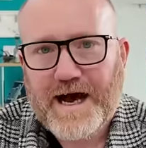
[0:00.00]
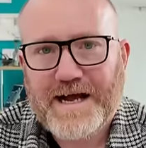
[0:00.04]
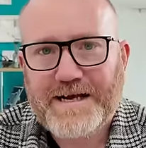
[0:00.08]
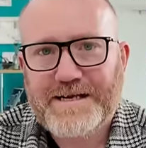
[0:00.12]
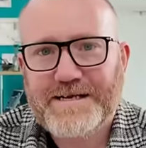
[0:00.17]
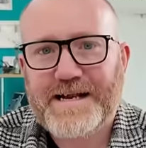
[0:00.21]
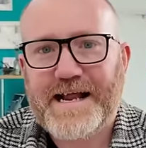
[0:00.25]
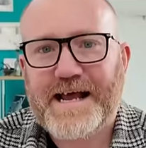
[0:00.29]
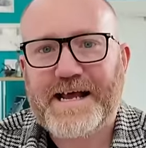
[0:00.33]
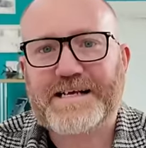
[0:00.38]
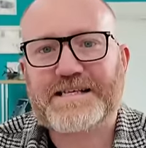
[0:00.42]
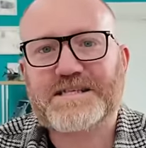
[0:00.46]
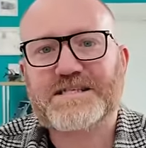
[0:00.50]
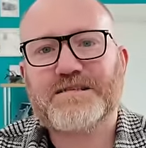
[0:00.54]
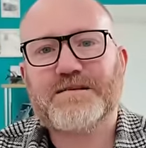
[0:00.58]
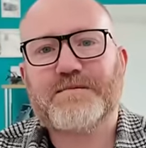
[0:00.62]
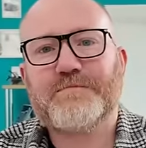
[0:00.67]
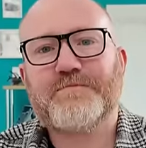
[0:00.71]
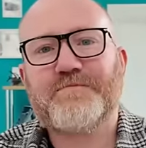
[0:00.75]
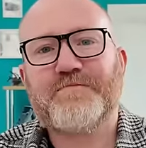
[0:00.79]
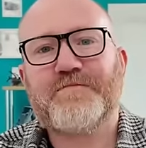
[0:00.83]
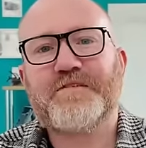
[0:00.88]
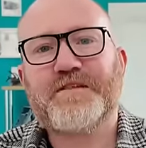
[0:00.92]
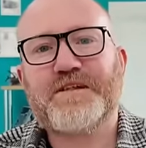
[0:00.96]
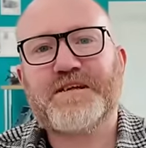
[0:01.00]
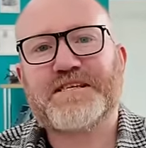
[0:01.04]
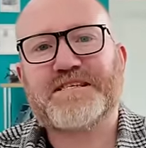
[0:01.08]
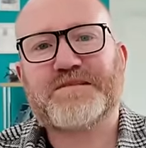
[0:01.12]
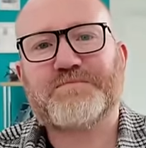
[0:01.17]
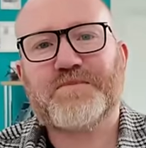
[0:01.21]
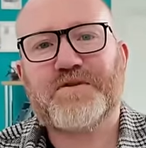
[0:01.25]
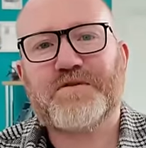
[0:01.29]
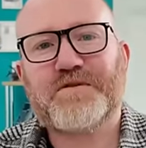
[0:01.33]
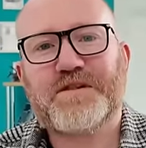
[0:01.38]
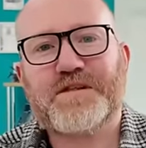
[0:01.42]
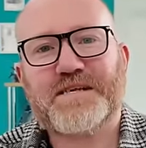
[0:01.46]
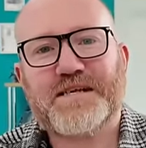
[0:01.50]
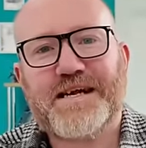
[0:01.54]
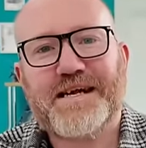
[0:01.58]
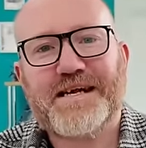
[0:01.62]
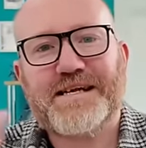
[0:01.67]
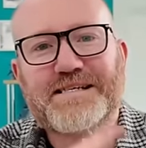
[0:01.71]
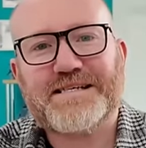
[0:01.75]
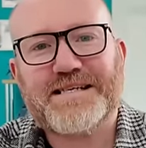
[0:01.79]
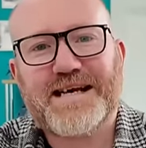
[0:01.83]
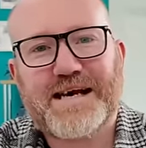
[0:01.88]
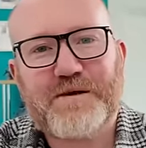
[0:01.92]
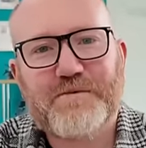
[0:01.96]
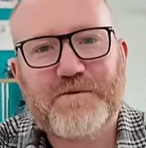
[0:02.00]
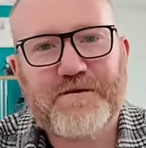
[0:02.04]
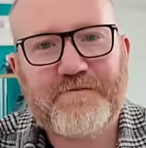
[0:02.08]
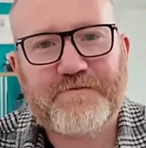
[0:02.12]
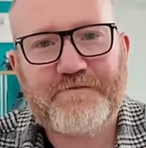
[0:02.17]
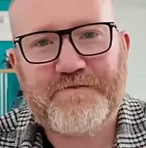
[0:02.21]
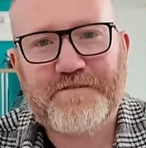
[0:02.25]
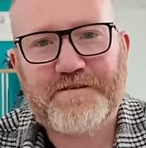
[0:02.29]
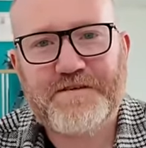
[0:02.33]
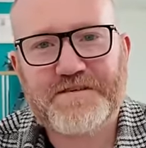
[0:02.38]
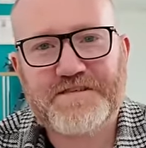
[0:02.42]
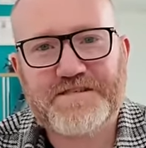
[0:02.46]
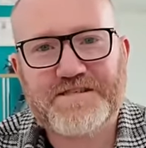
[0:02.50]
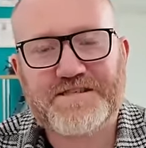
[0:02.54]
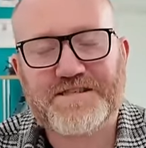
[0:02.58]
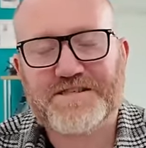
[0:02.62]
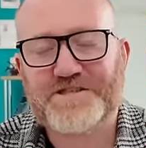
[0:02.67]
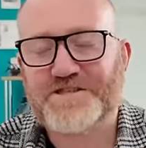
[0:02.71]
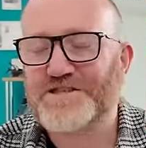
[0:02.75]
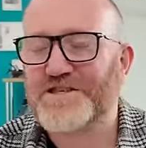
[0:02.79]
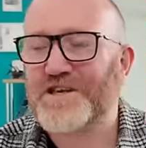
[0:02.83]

And next up for this month is our first